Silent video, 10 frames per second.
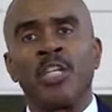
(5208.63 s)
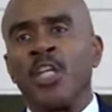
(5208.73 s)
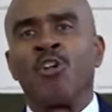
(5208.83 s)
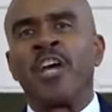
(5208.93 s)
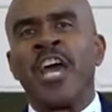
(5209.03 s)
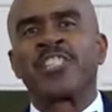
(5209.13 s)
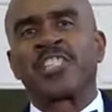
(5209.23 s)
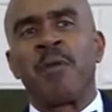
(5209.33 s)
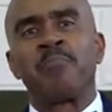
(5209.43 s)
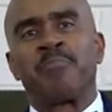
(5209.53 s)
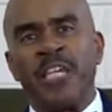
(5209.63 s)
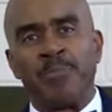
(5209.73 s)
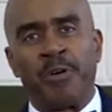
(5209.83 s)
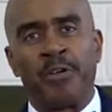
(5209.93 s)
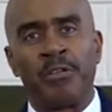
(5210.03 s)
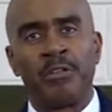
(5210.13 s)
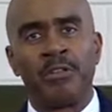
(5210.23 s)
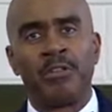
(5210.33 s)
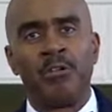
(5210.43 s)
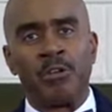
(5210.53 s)
You know, there are some people
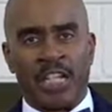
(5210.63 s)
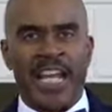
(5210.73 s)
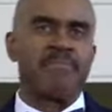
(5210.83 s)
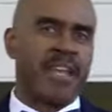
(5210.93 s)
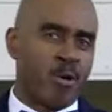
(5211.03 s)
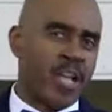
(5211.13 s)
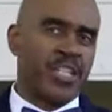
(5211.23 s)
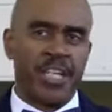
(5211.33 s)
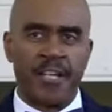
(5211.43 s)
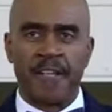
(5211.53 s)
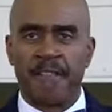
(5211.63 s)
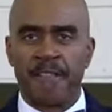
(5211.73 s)
who claim they're with you.